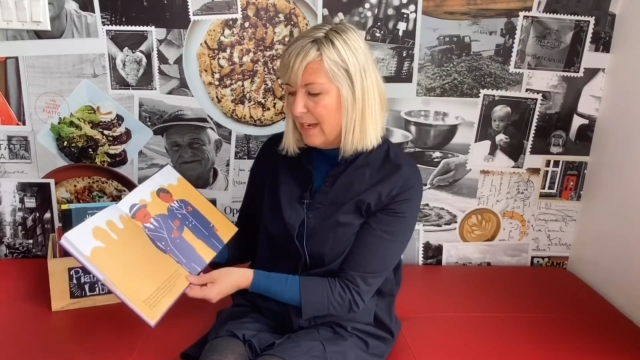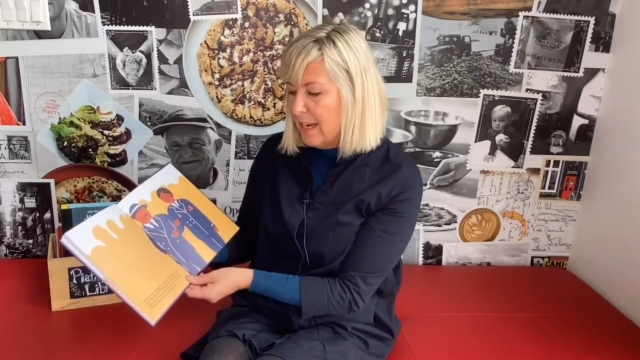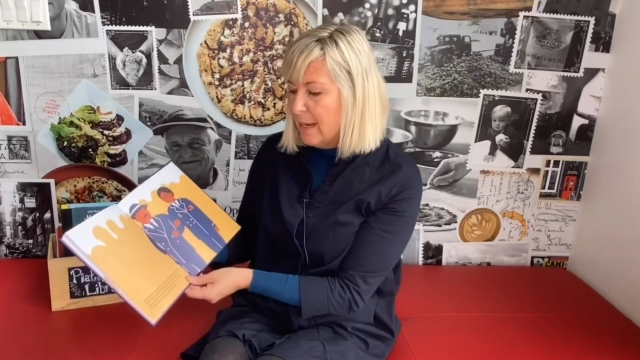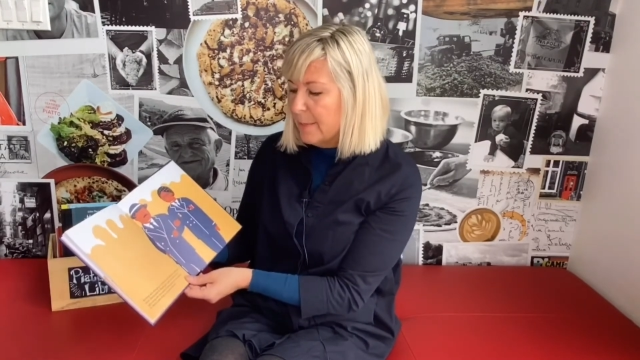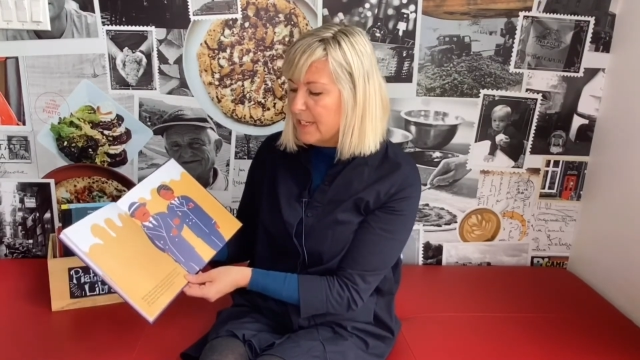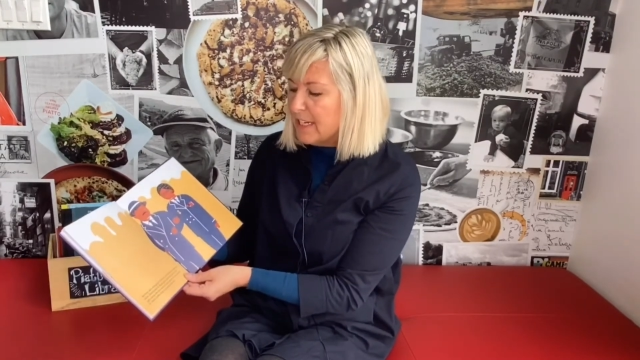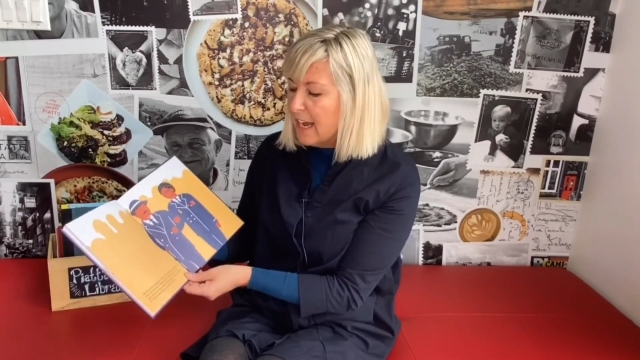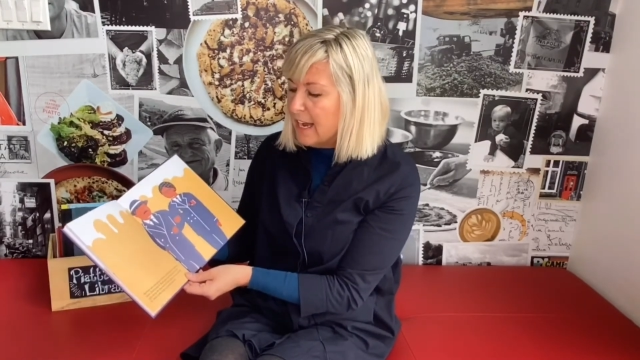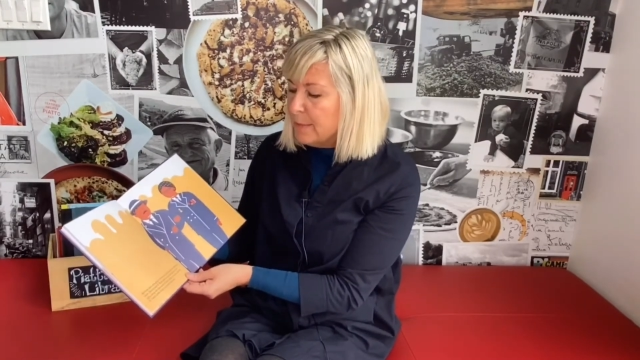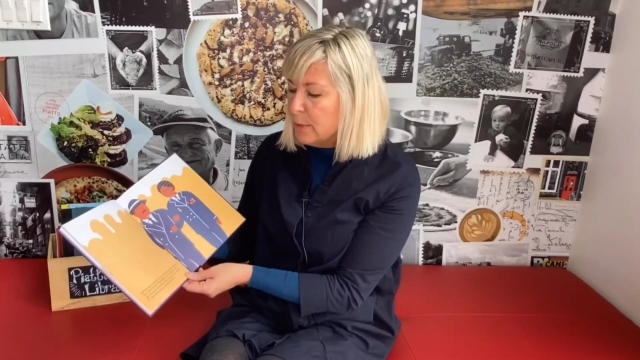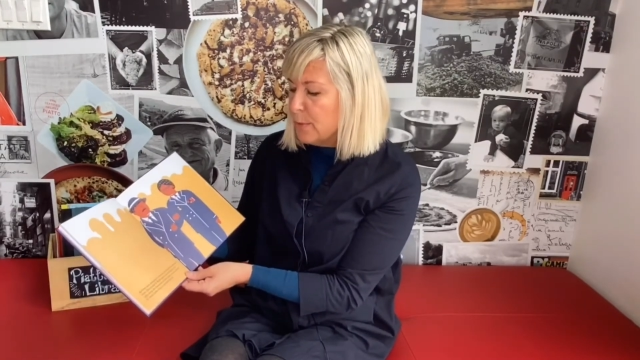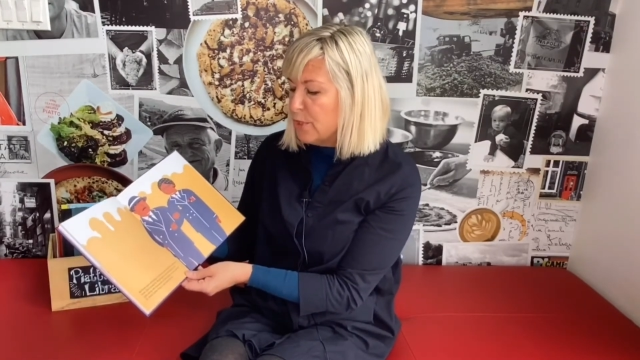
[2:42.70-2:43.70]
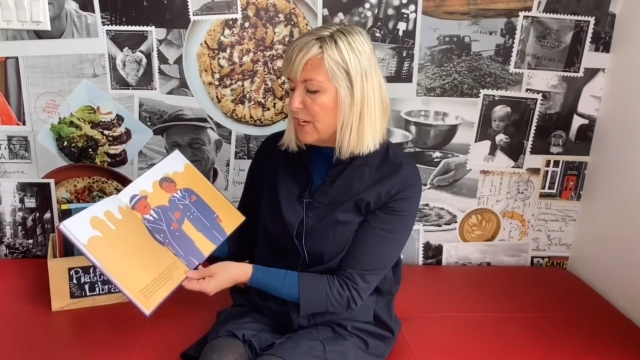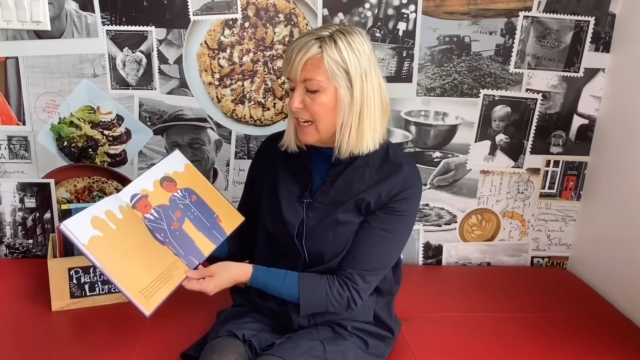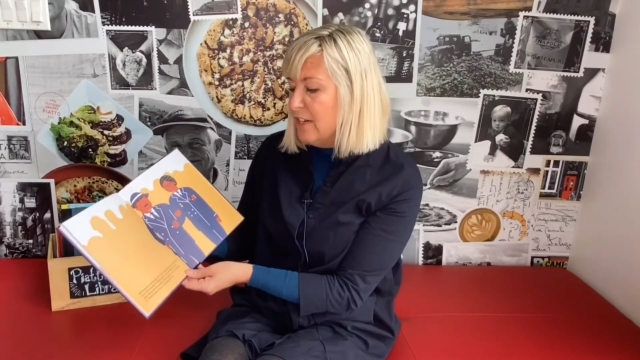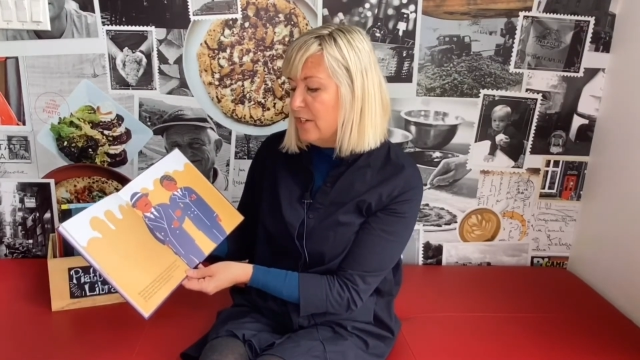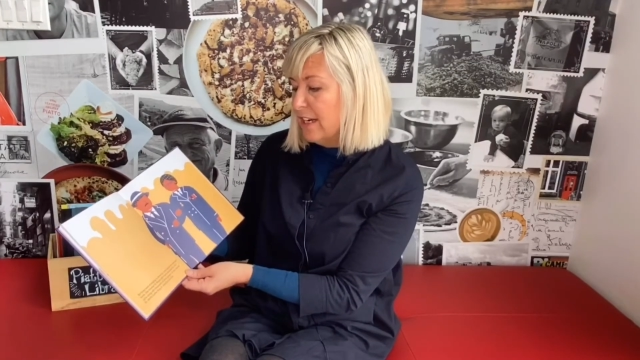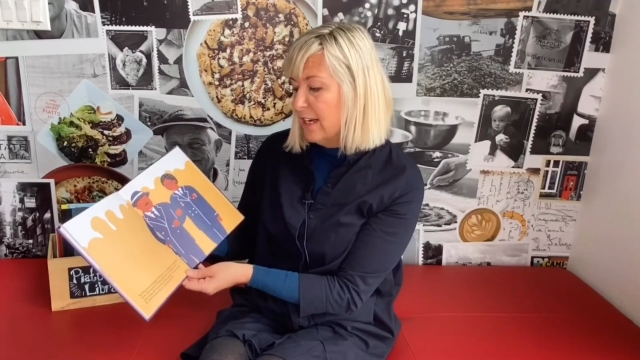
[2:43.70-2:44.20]
But times were
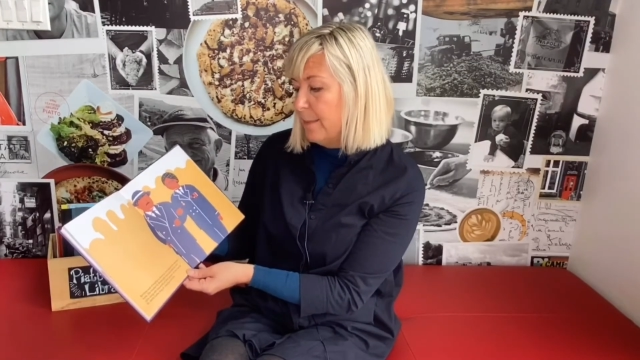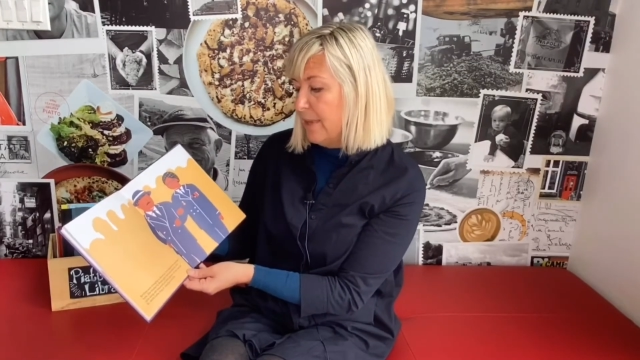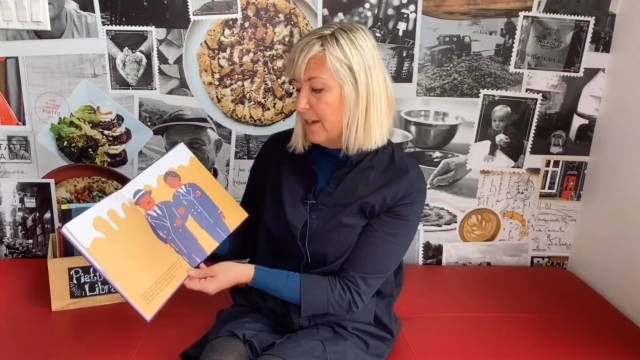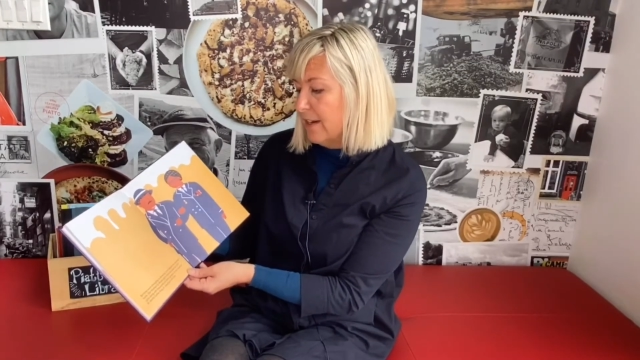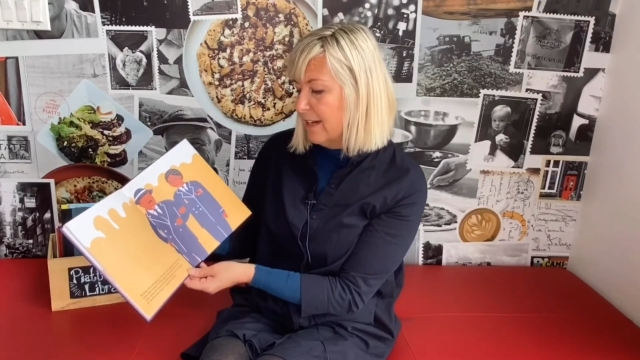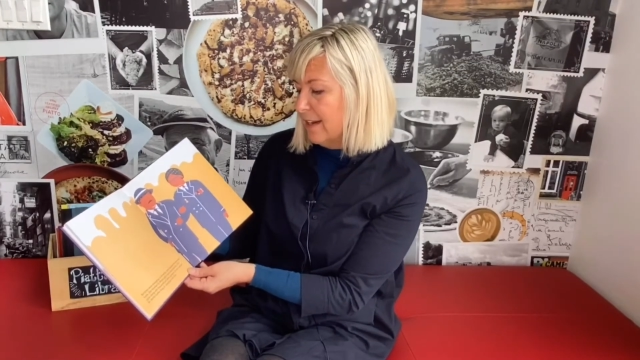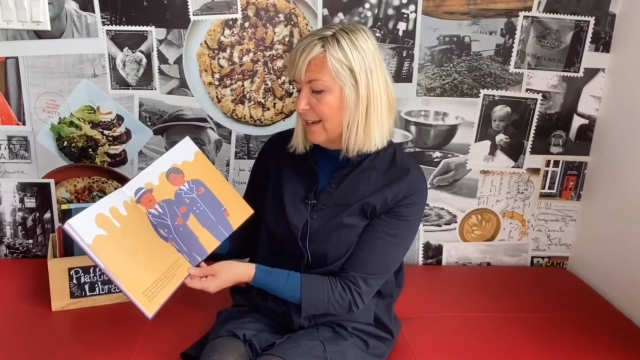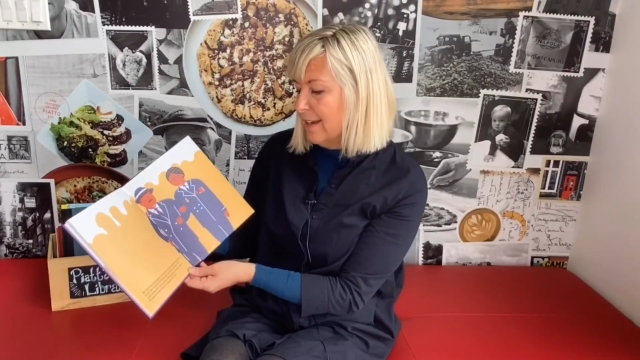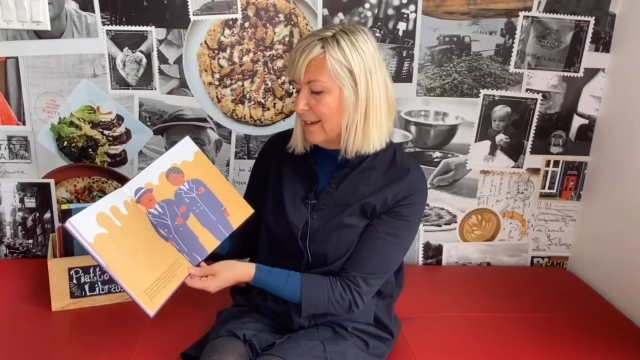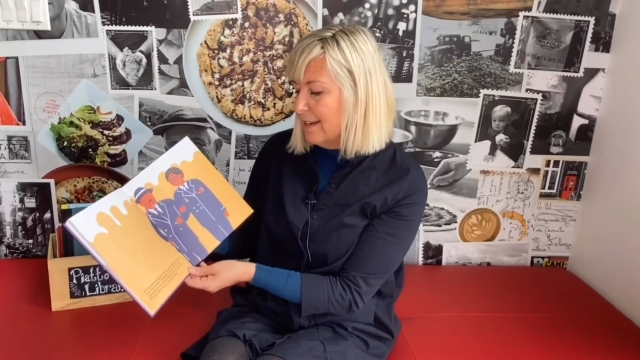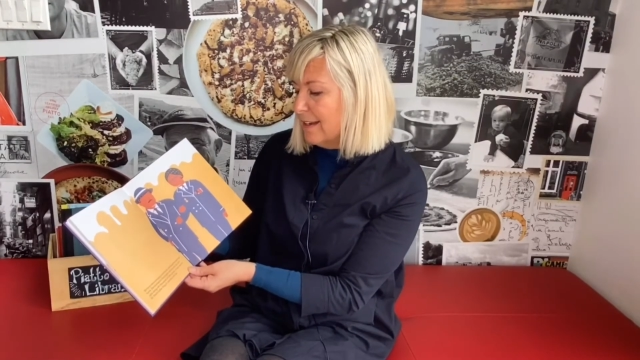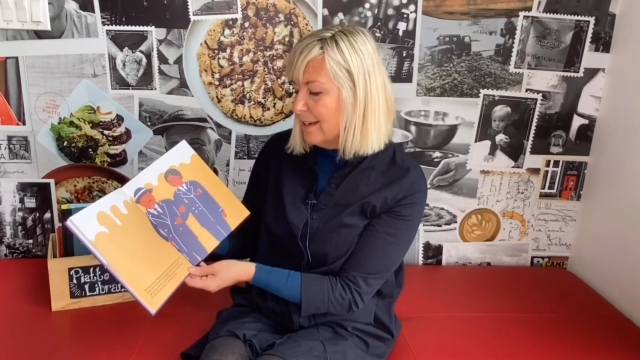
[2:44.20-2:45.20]
changing in America,